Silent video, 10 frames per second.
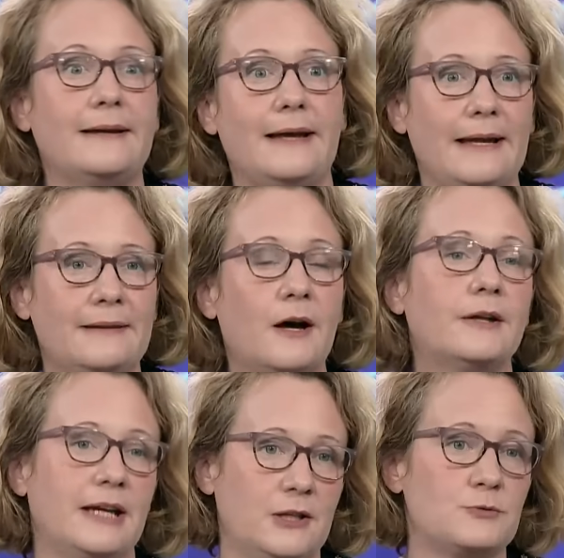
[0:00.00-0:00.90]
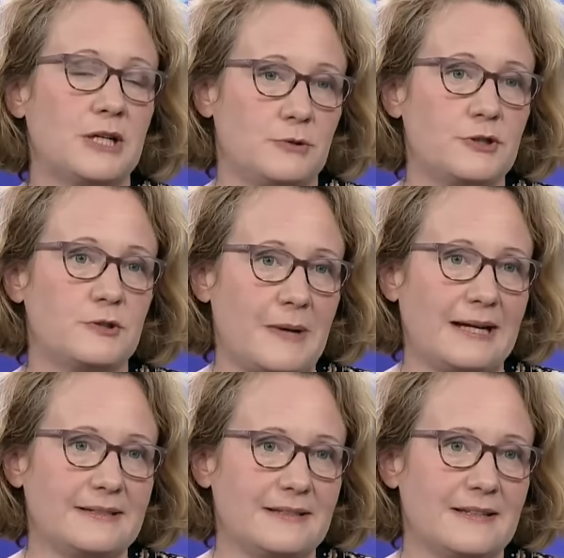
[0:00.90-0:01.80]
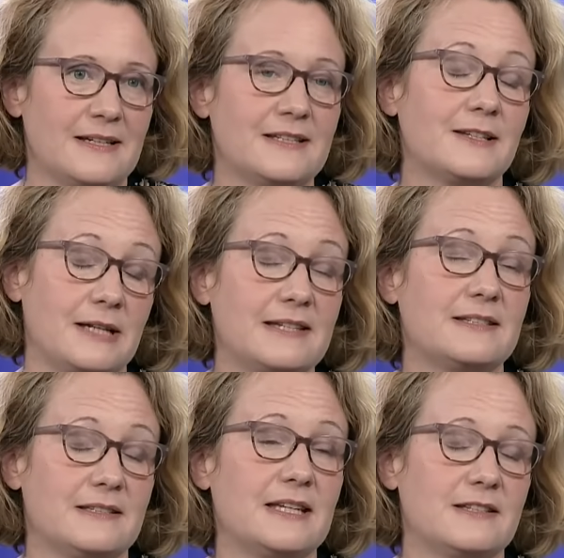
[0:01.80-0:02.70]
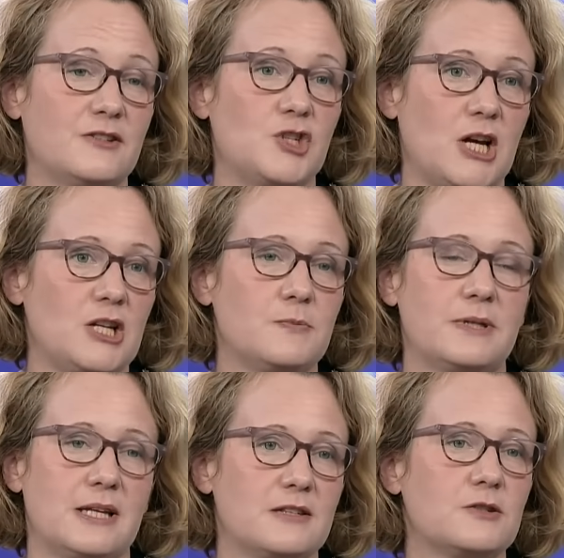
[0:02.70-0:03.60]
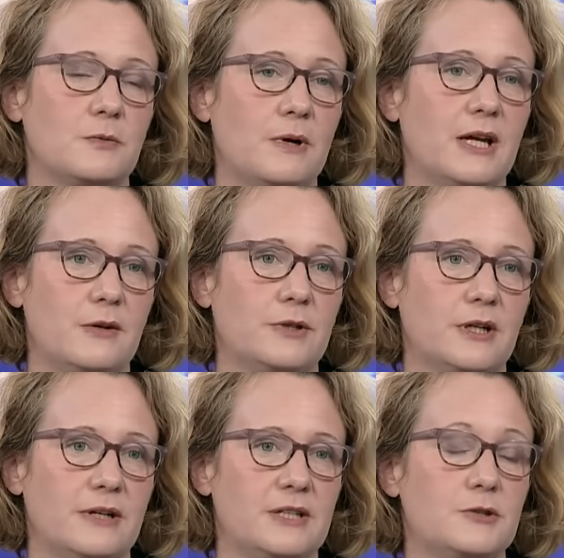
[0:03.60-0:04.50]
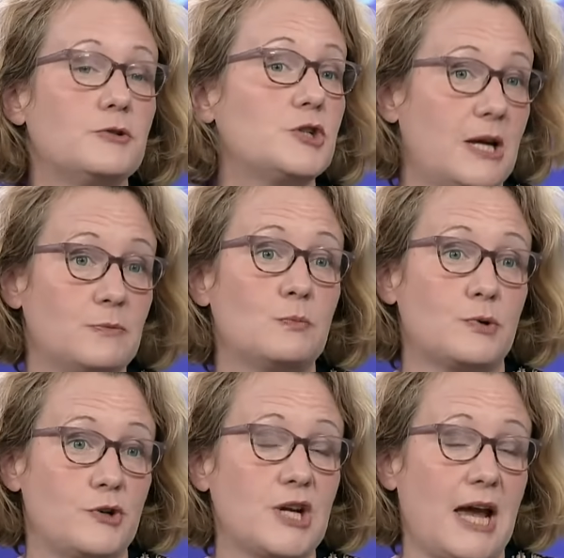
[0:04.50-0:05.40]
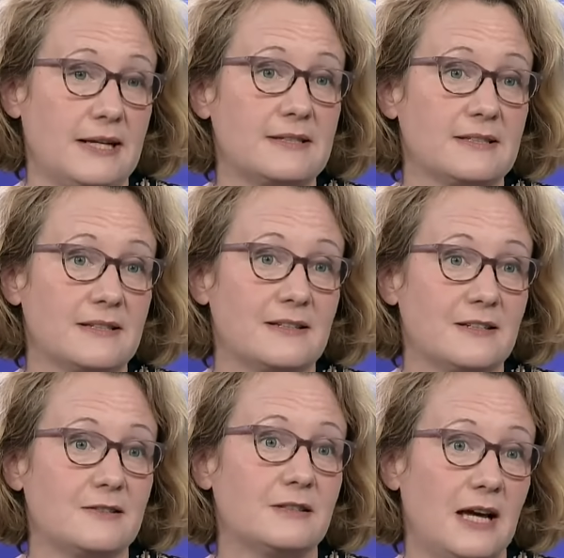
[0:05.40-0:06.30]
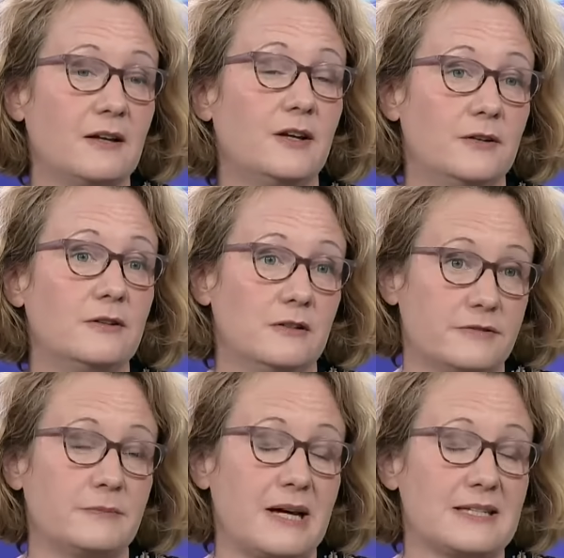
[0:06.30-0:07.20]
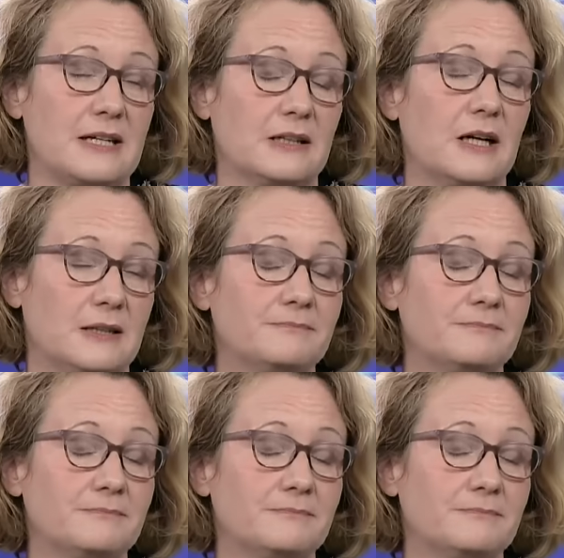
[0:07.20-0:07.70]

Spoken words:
and not in retrospect? So yes, it takes a change, but that's the way you are going to shape the project so that you deliver the best outcome.